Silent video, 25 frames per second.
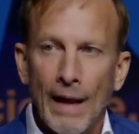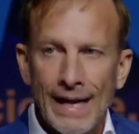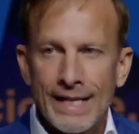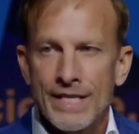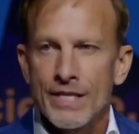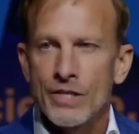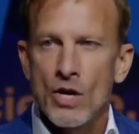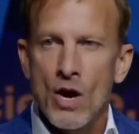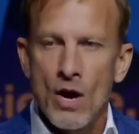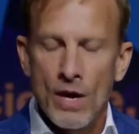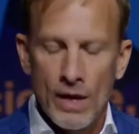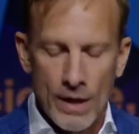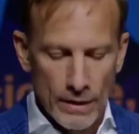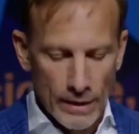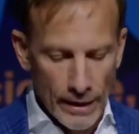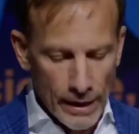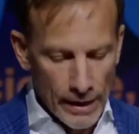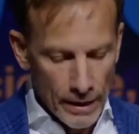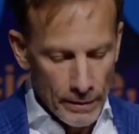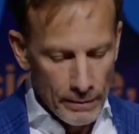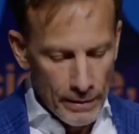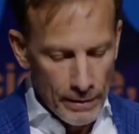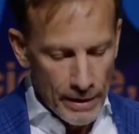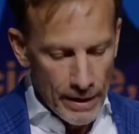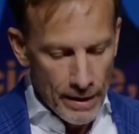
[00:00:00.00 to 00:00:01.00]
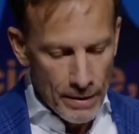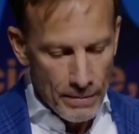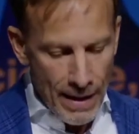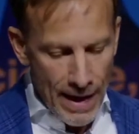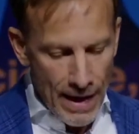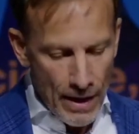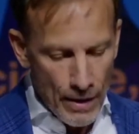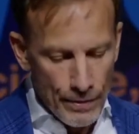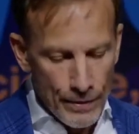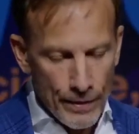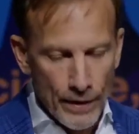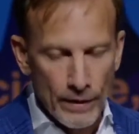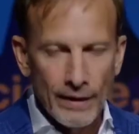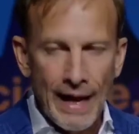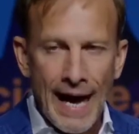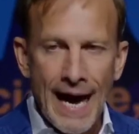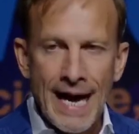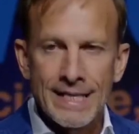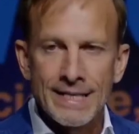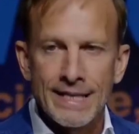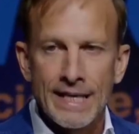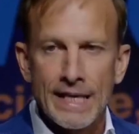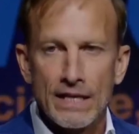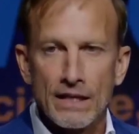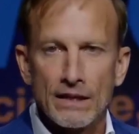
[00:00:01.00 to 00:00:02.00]
let's talk a little bit about the
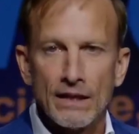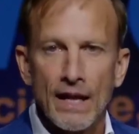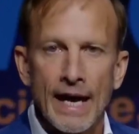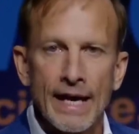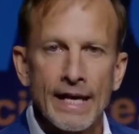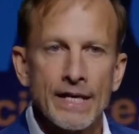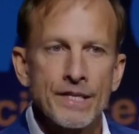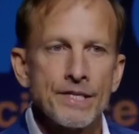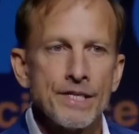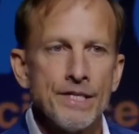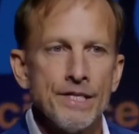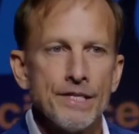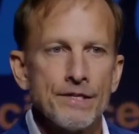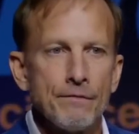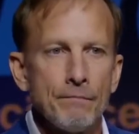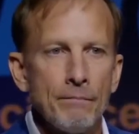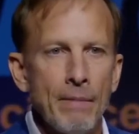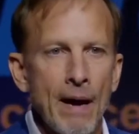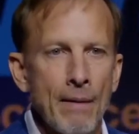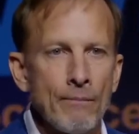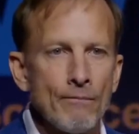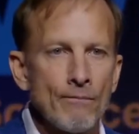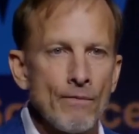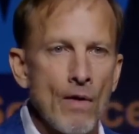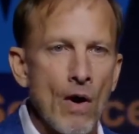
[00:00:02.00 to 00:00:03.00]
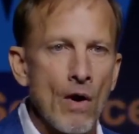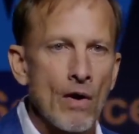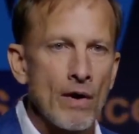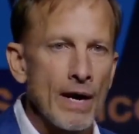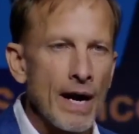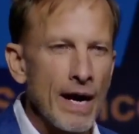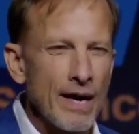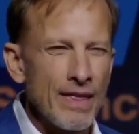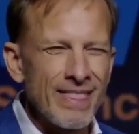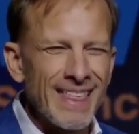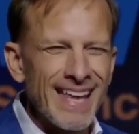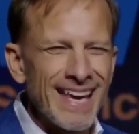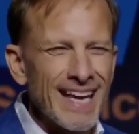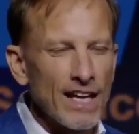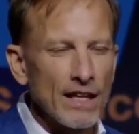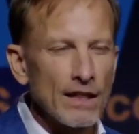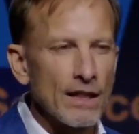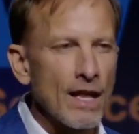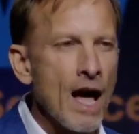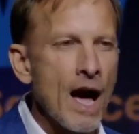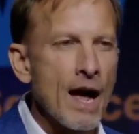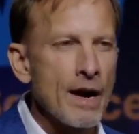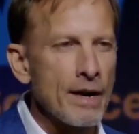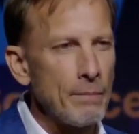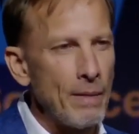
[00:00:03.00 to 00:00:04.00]
lasting legacies of PEPFAR. And I think a
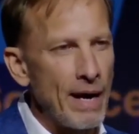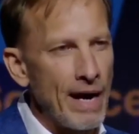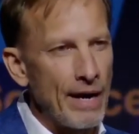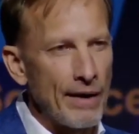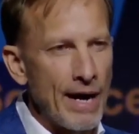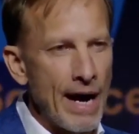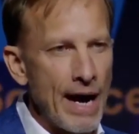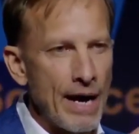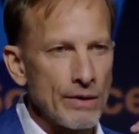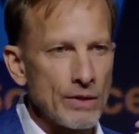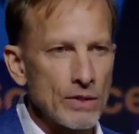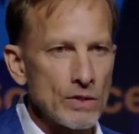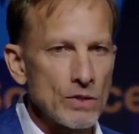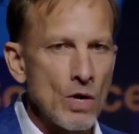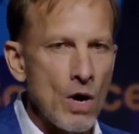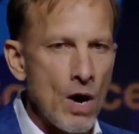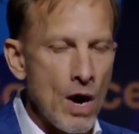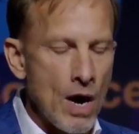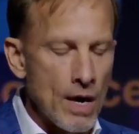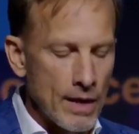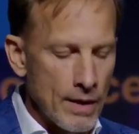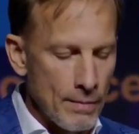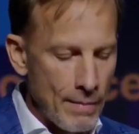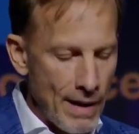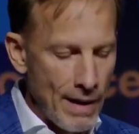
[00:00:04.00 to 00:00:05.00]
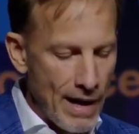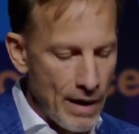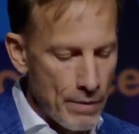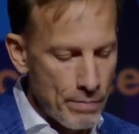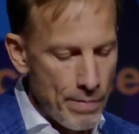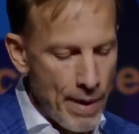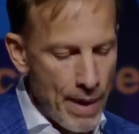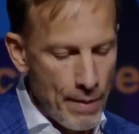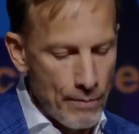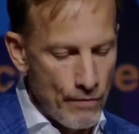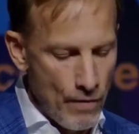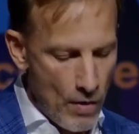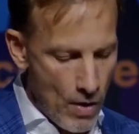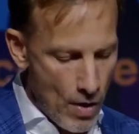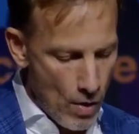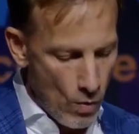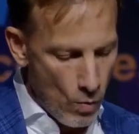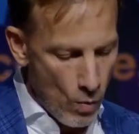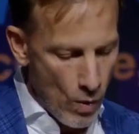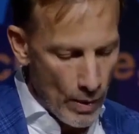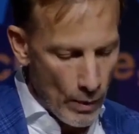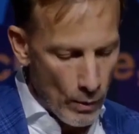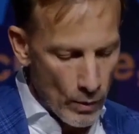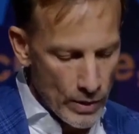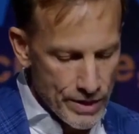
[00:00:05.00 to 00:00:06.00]
lot about how to talk about PEPFAR,
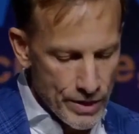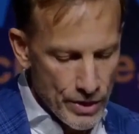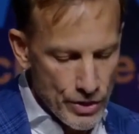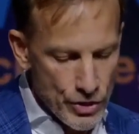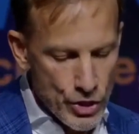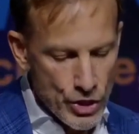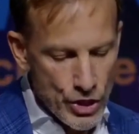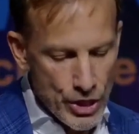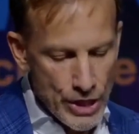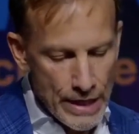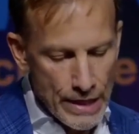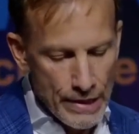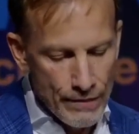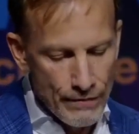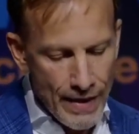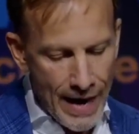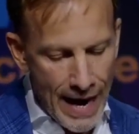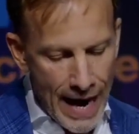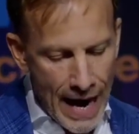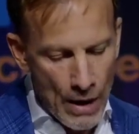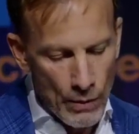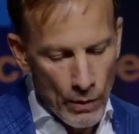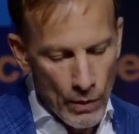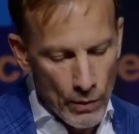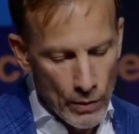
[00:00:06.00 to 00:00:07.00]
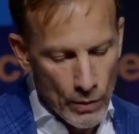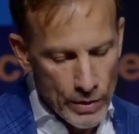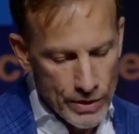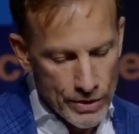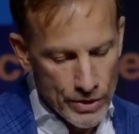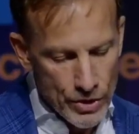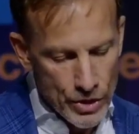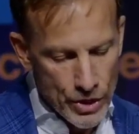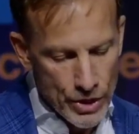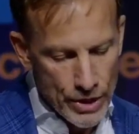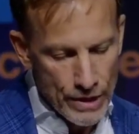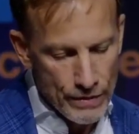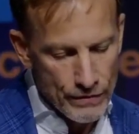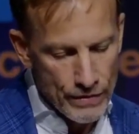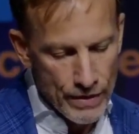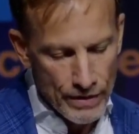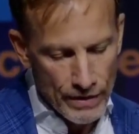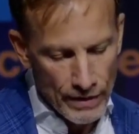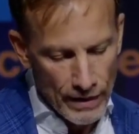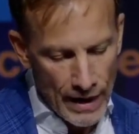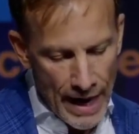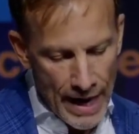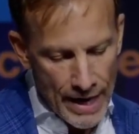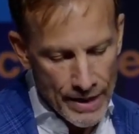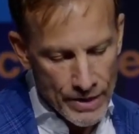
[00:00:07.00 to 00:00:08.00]
what was achieved, how it was achieved in the
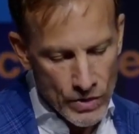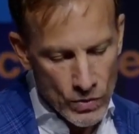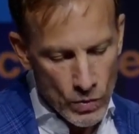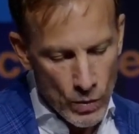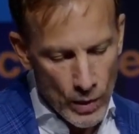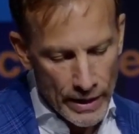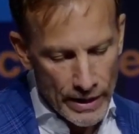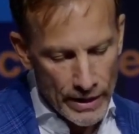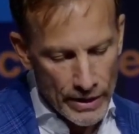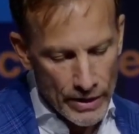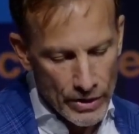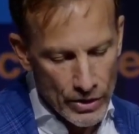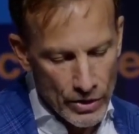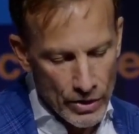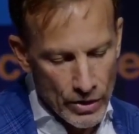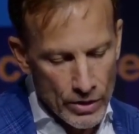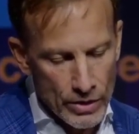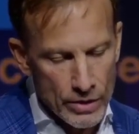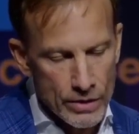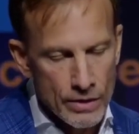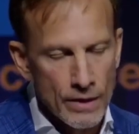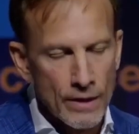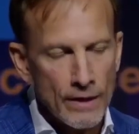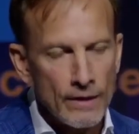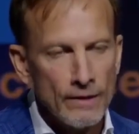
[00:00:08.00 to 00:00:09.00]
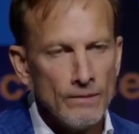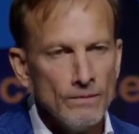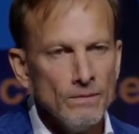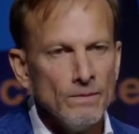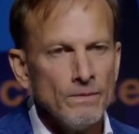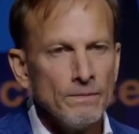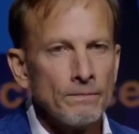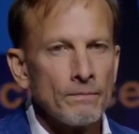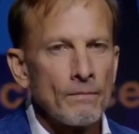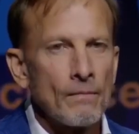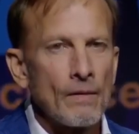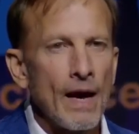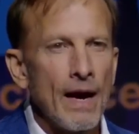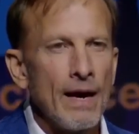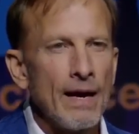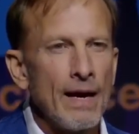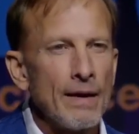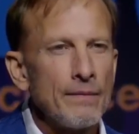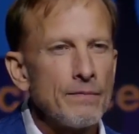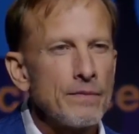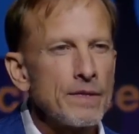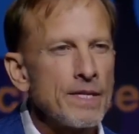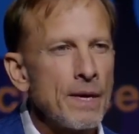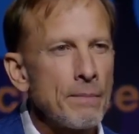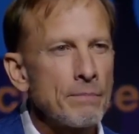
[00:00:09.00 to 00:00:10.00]
last 20 years. And
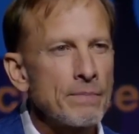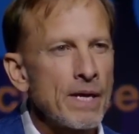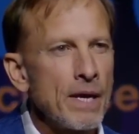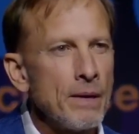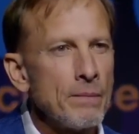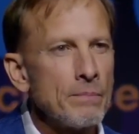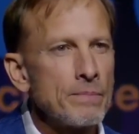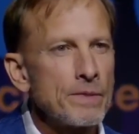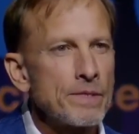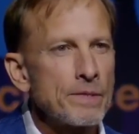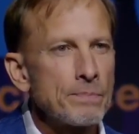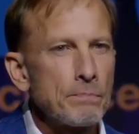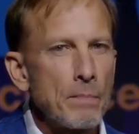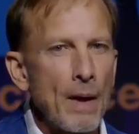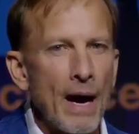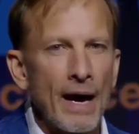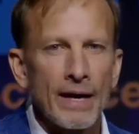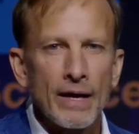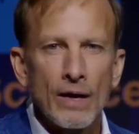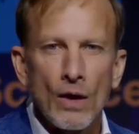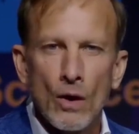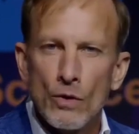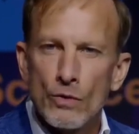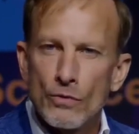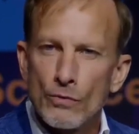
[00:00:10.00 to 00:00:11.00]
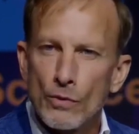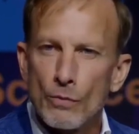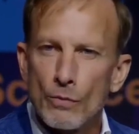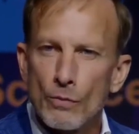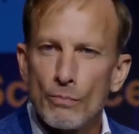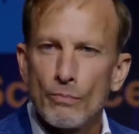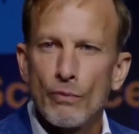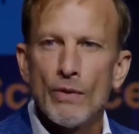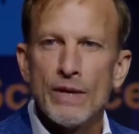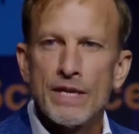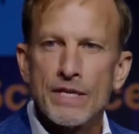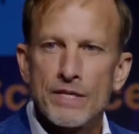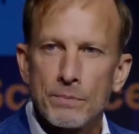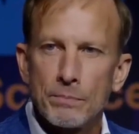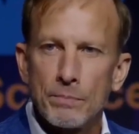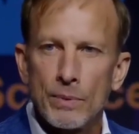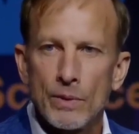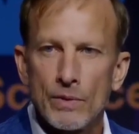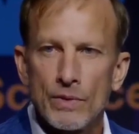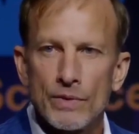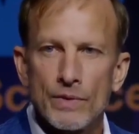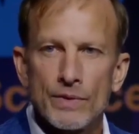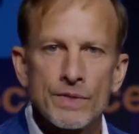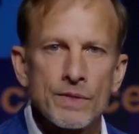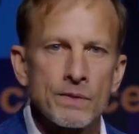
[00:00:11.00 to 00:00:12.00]
sometimes I go through
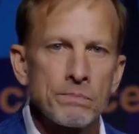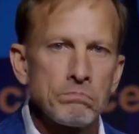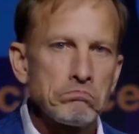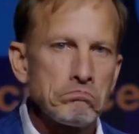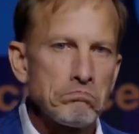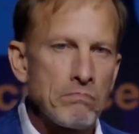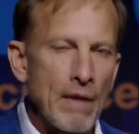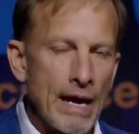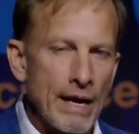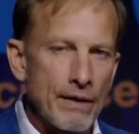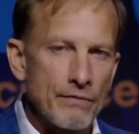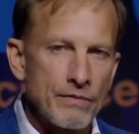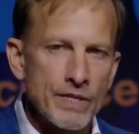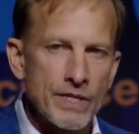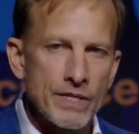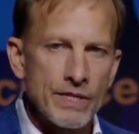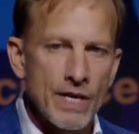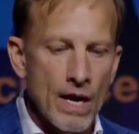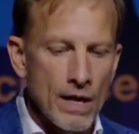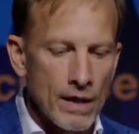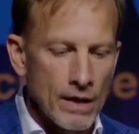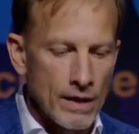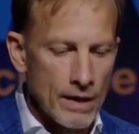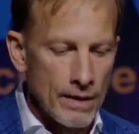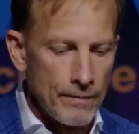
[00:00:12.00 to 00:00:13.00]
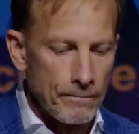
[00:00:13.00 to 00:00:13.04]
principles that have stuck,